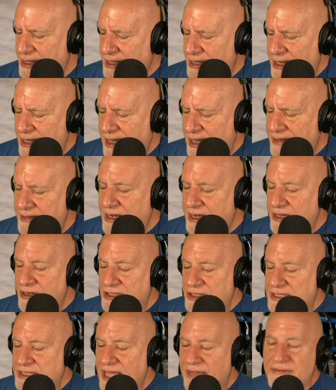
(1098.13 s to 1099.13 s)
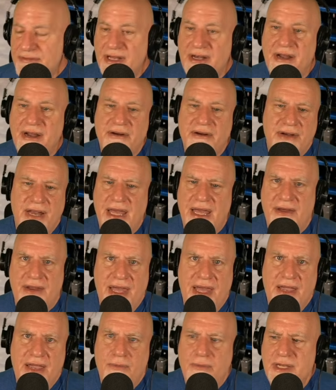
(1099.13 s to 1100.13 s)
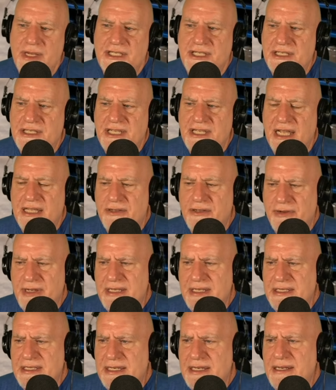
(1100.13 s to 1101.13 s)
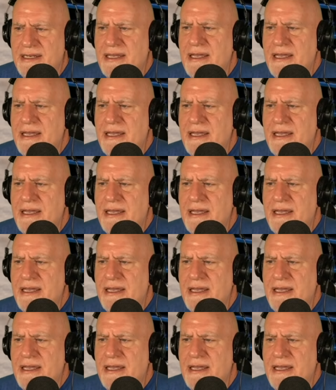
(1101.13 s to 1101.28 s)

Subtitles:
And then you just have to narrow down, hey, which injector is it?